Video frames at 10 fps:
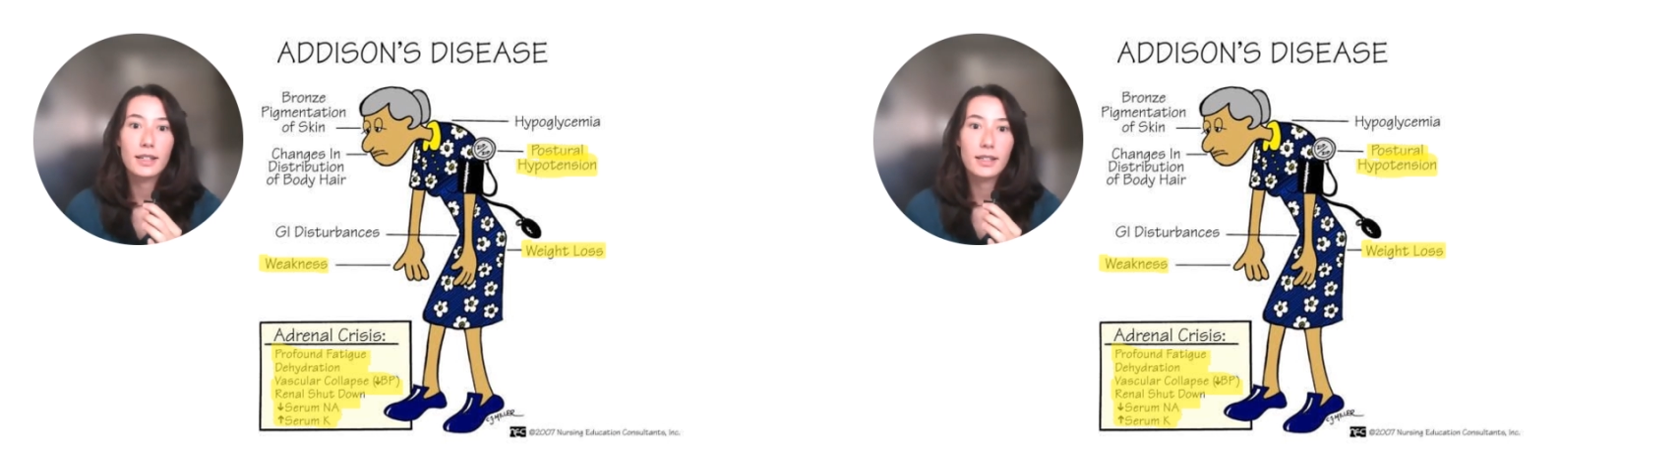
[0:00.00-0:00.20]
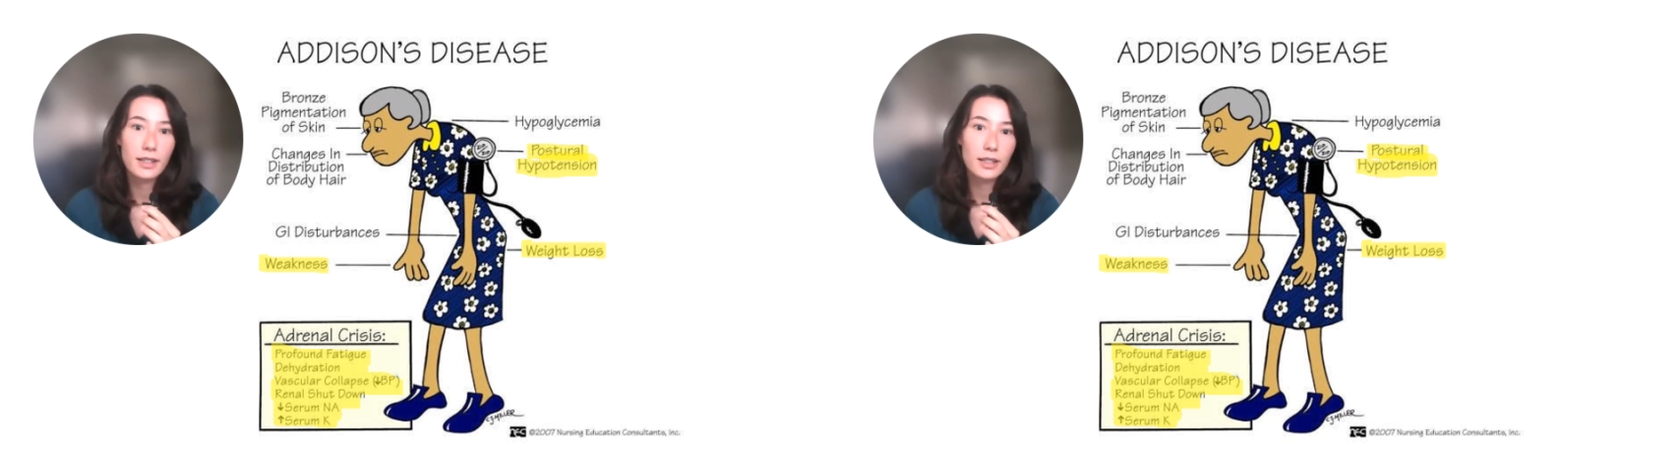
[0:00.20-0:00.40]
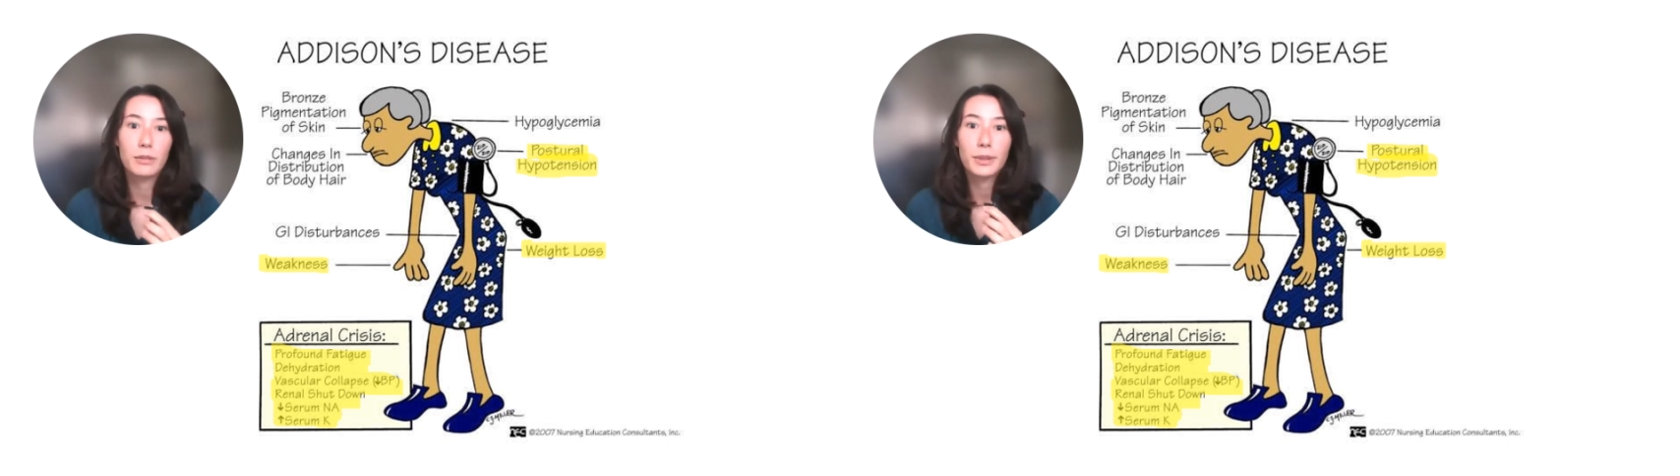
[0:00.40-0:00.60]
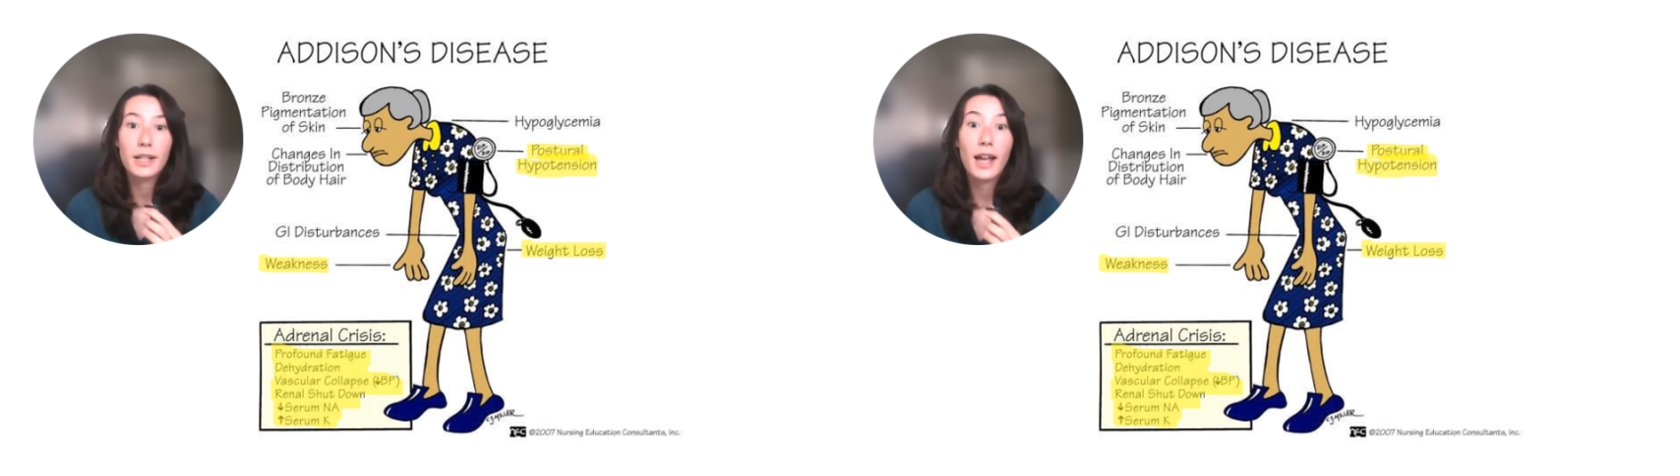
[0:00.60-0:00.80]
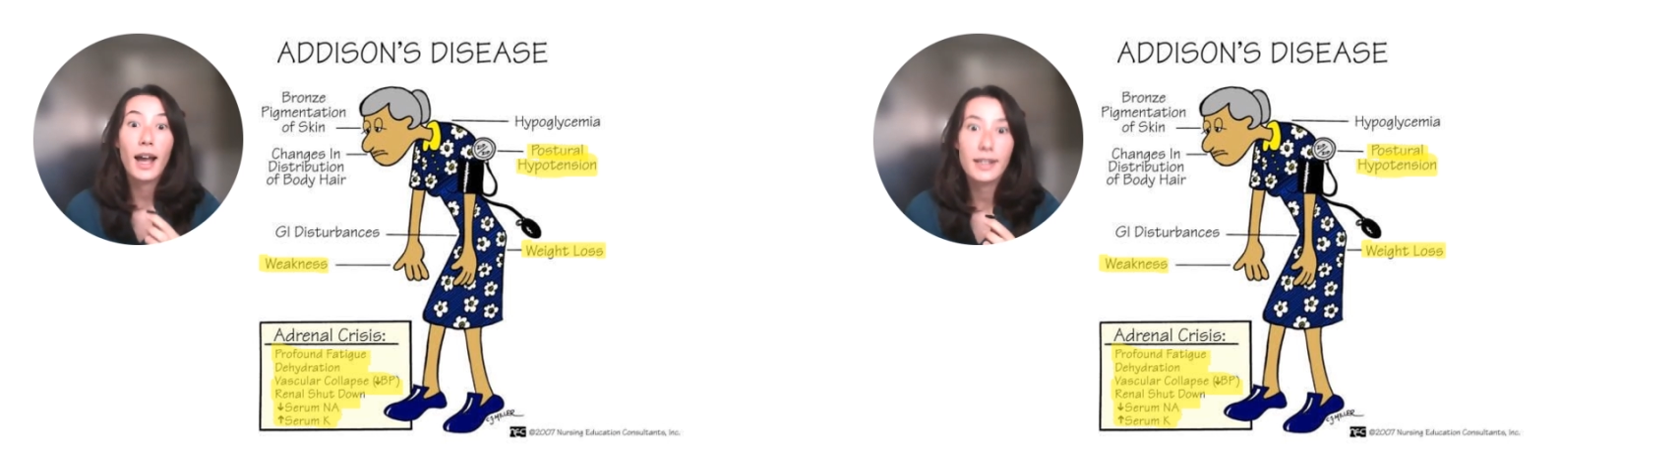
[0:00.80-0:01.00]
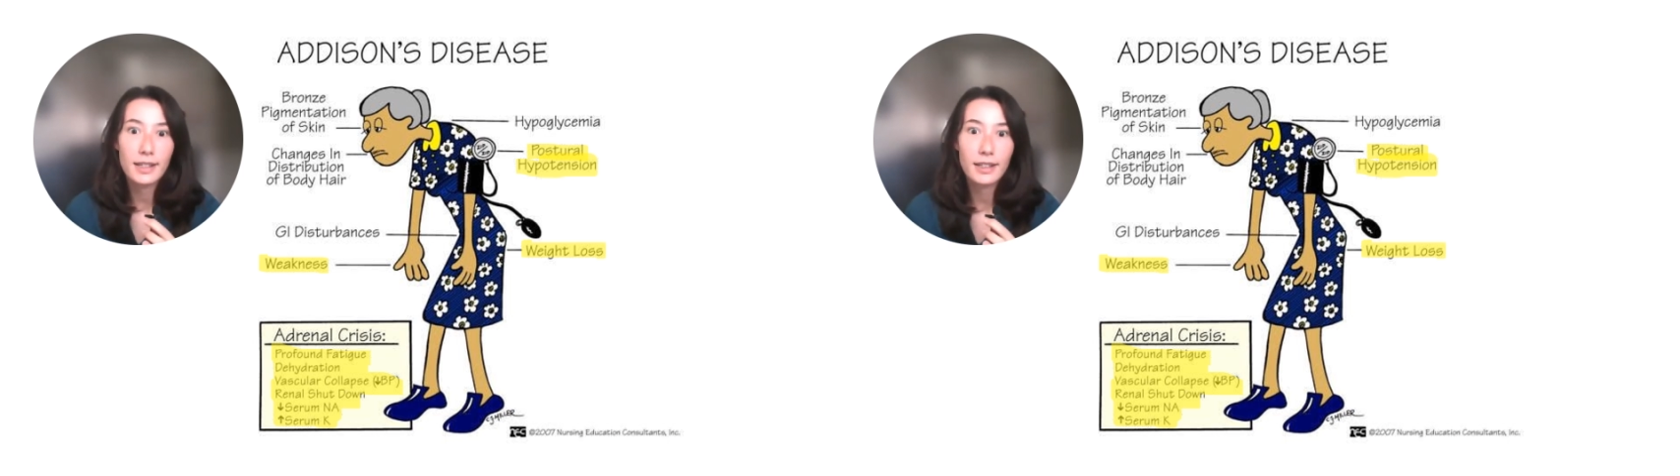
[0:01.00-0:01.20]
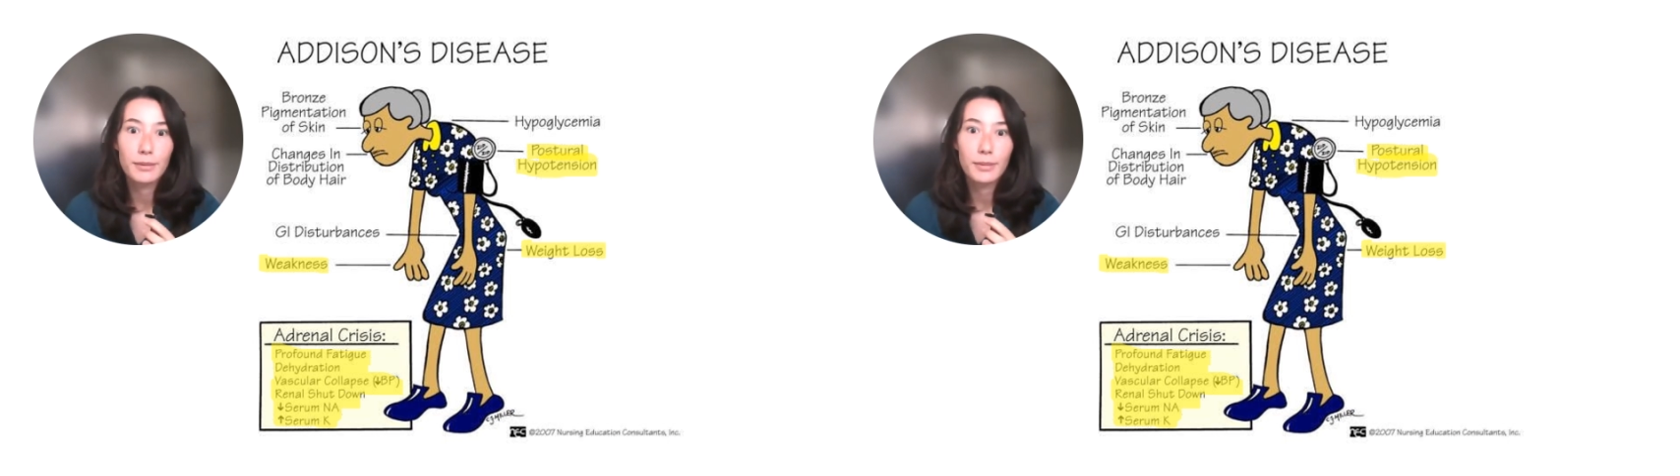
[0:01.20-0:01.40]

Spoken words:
serum potassium,